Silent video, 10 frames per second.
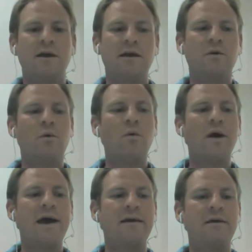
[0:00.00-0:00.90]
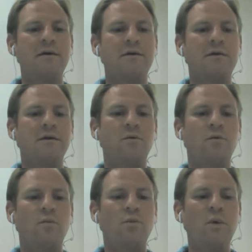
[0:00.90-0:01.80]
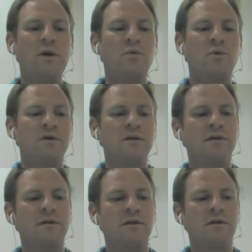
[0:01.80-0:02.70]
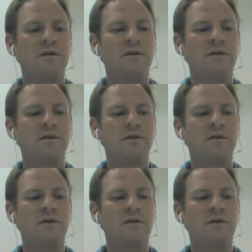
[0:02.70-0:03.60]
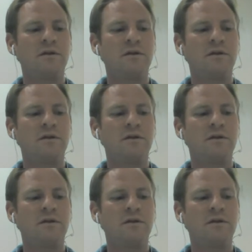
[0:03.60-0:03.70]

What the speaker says: in a way we were a little ahead of our time,